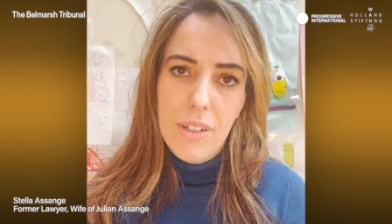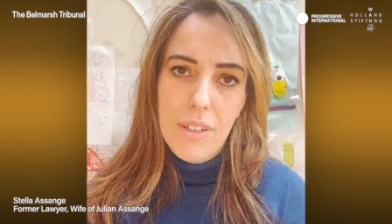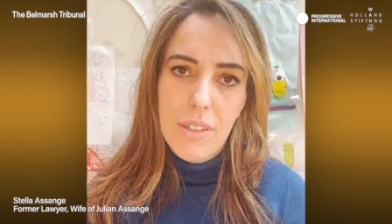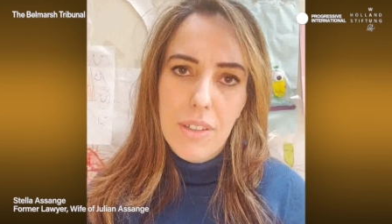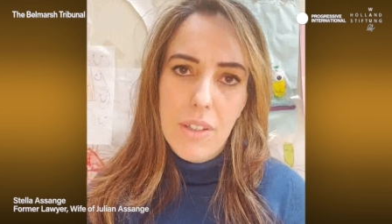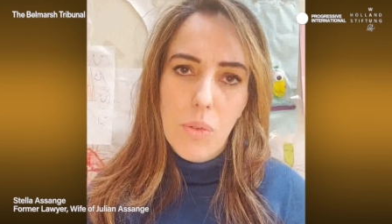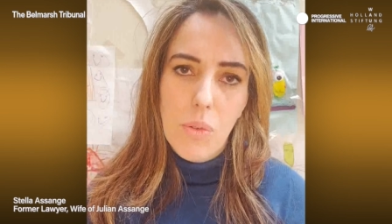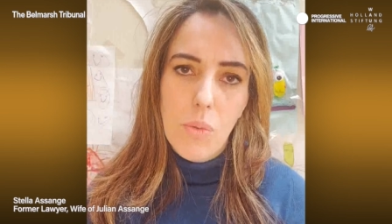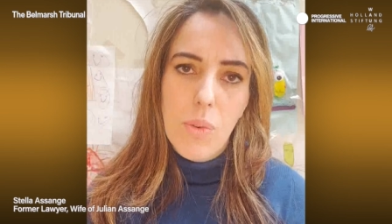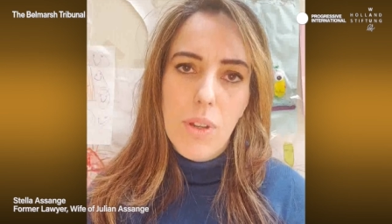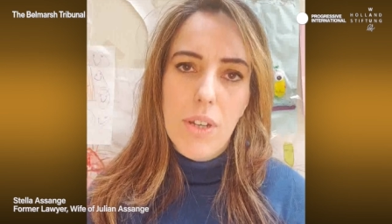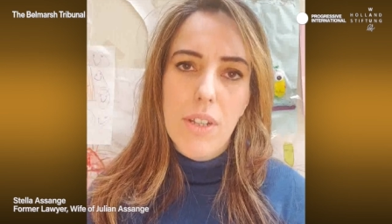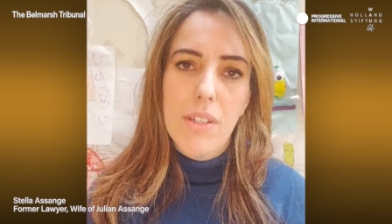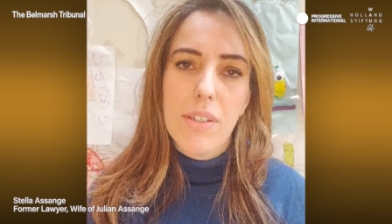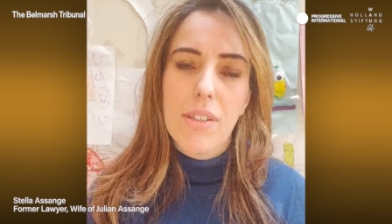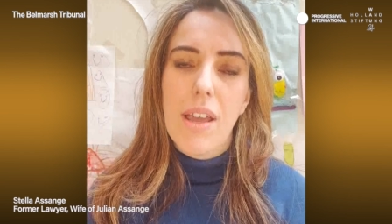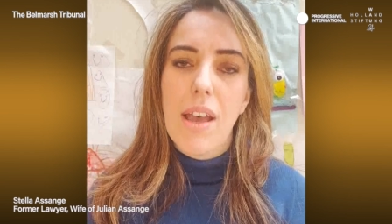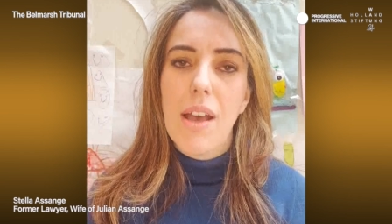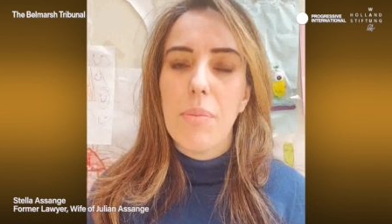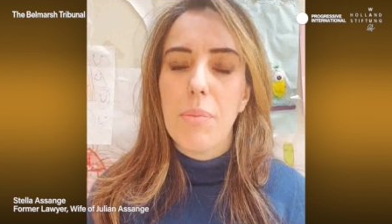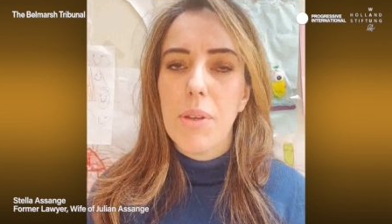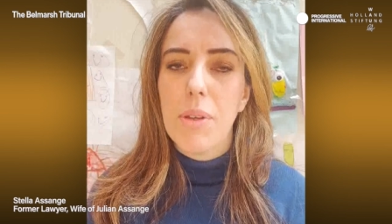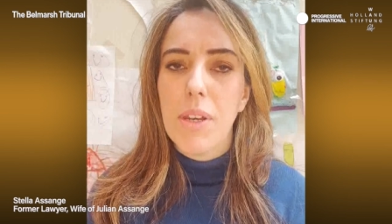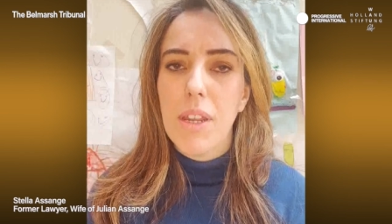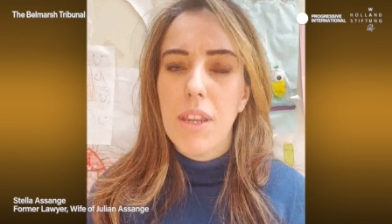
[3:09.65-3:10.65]
that what is
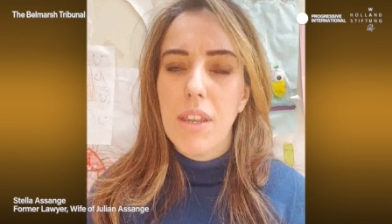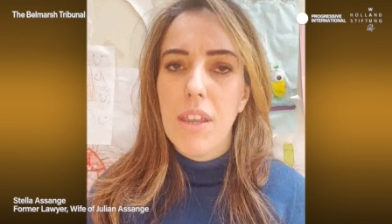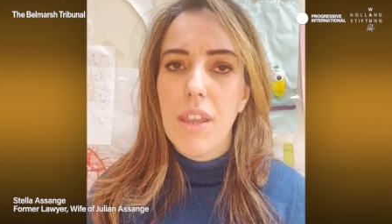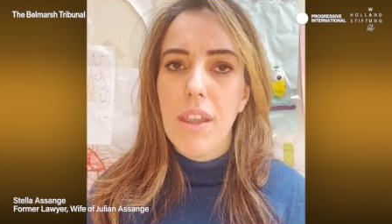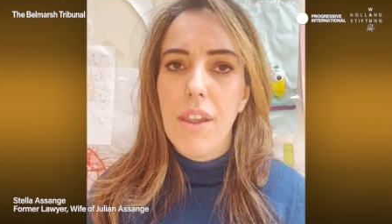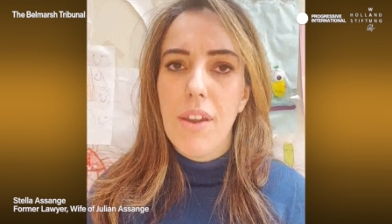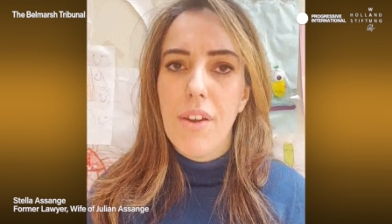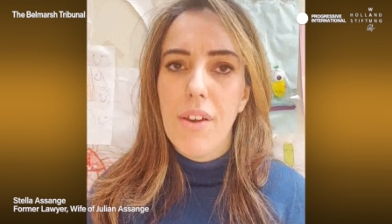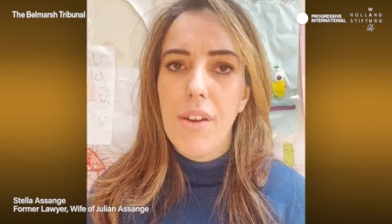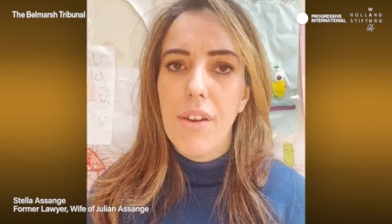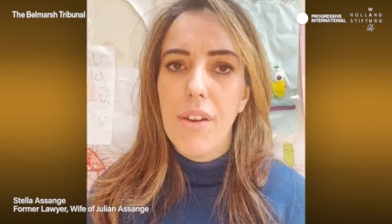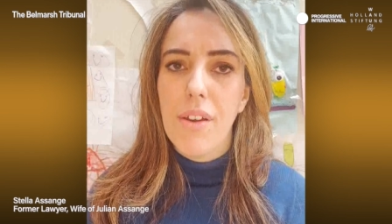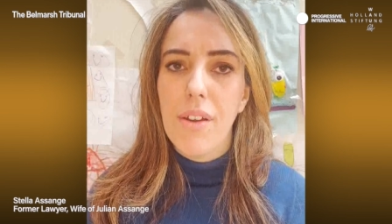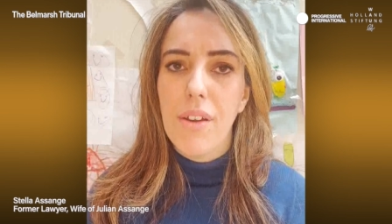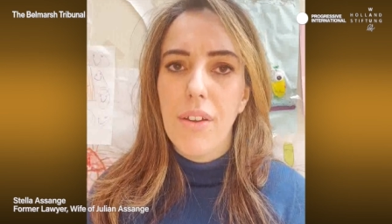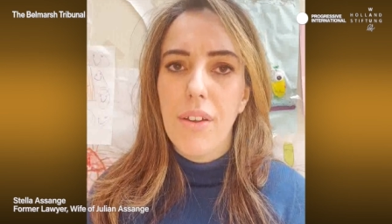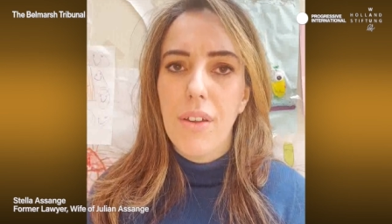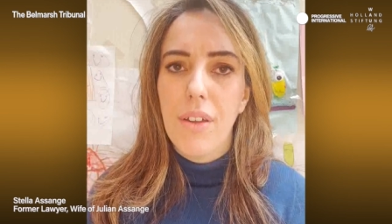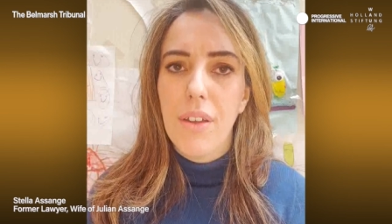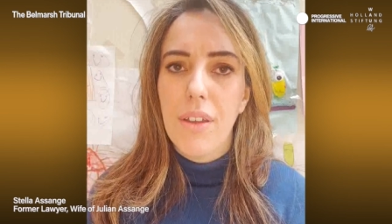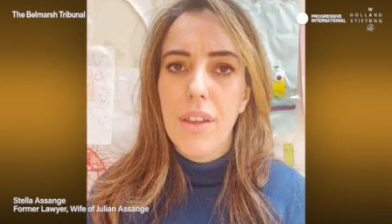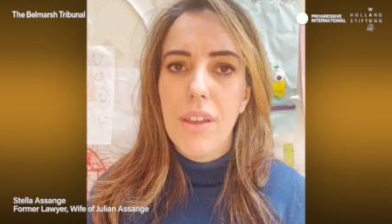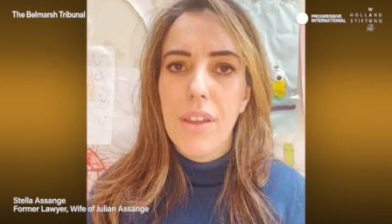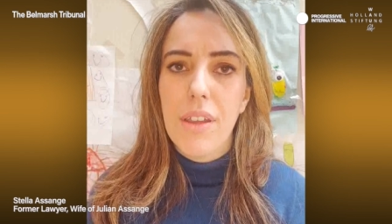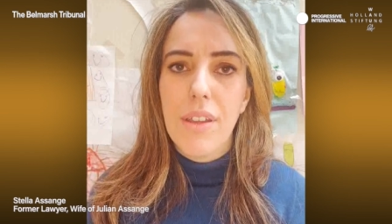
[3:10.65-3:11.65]
happening here
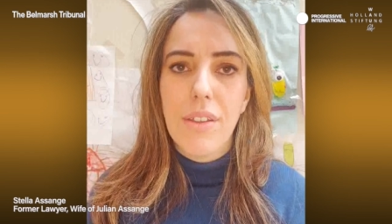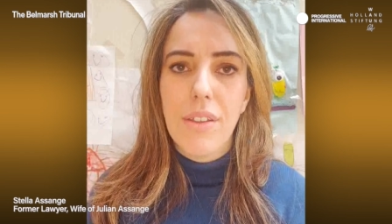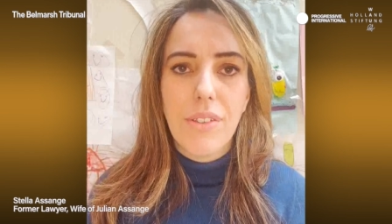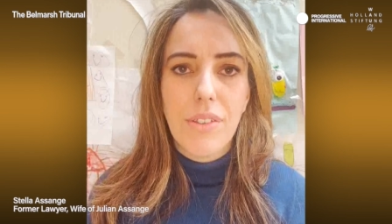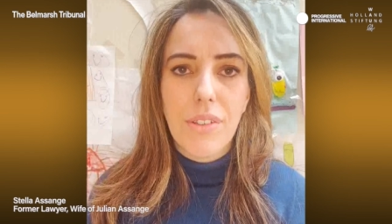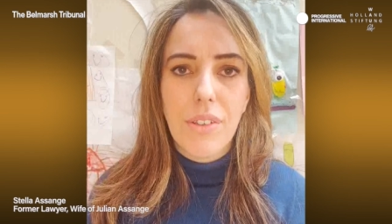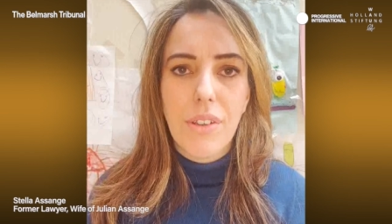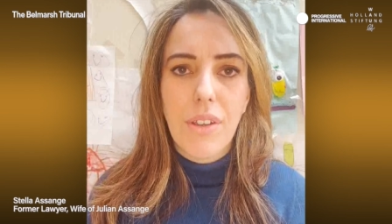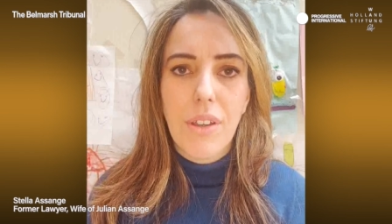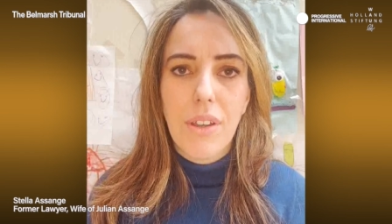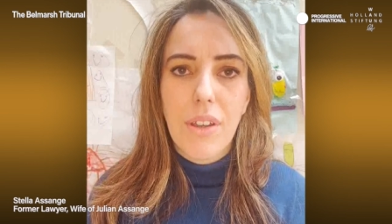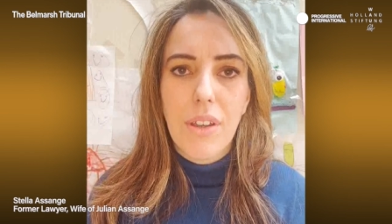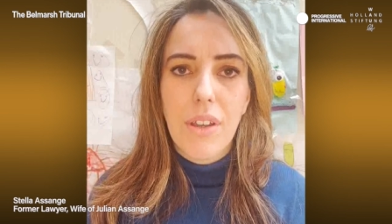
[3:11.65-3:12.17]
is